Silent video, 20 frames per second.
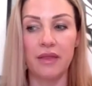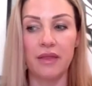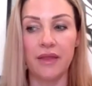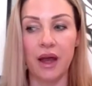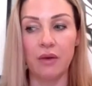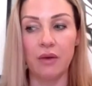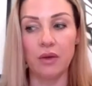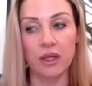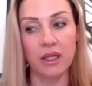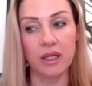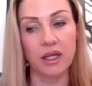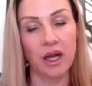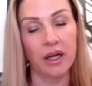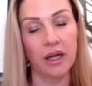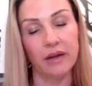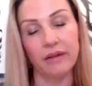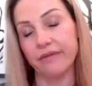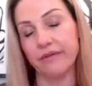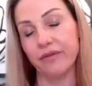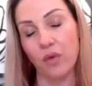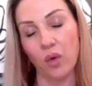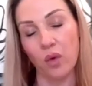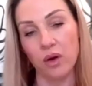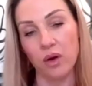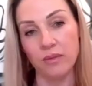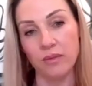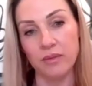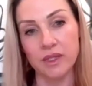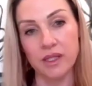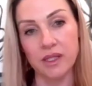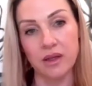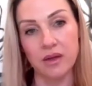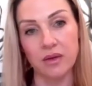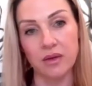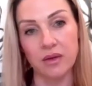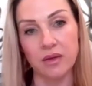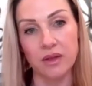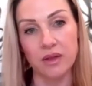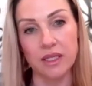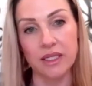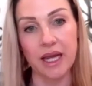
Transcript: that really kind of forms the